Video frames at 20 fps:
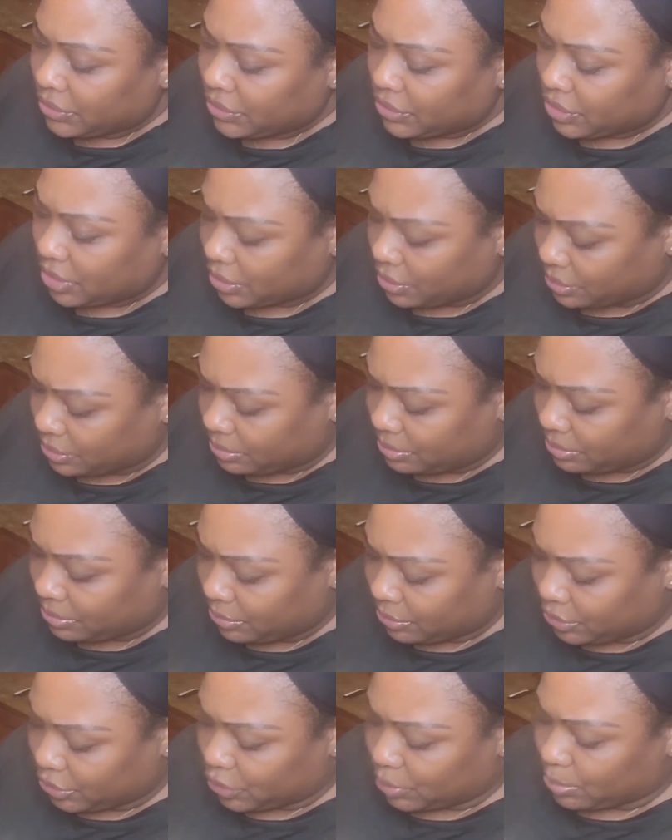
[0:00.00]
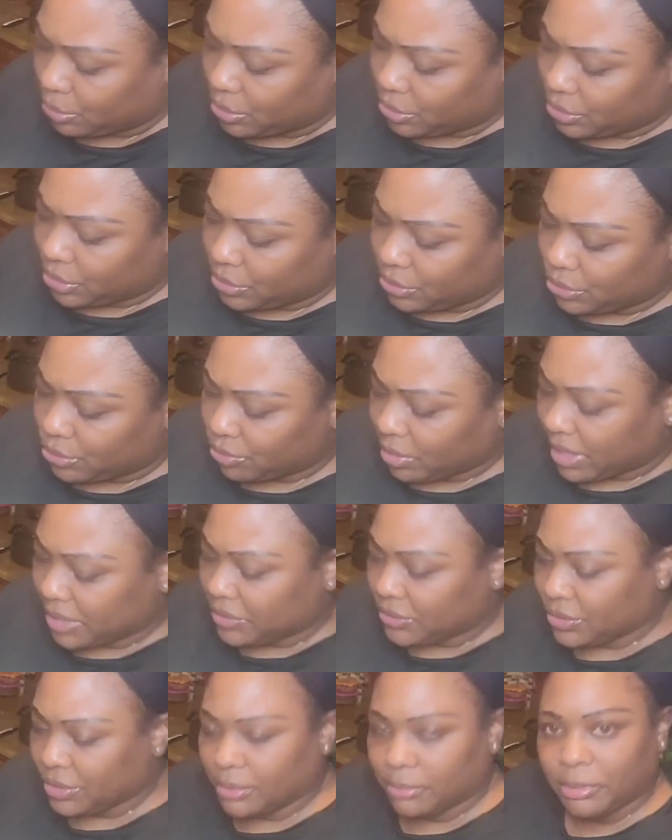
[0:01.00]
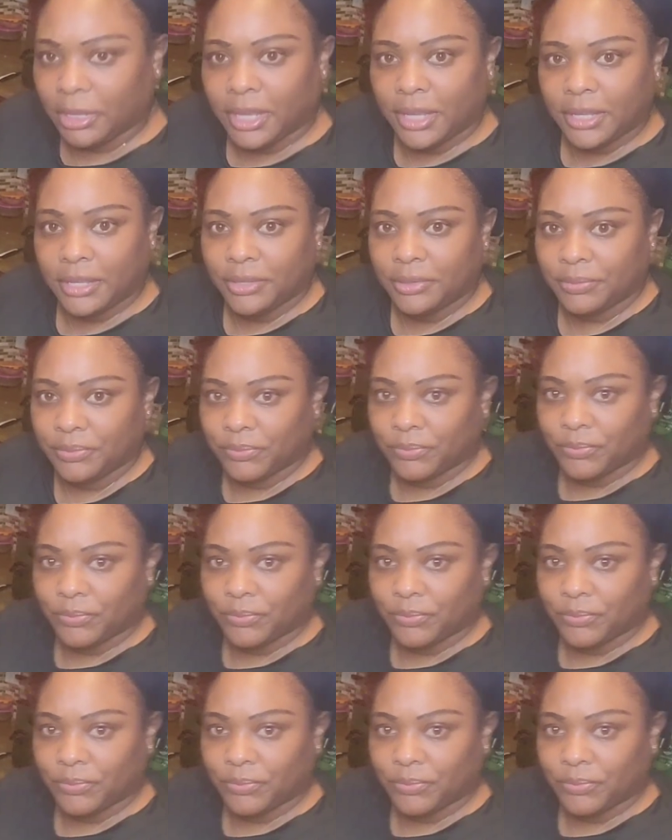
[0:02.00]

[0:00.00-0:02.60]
So just pour those right into the pan.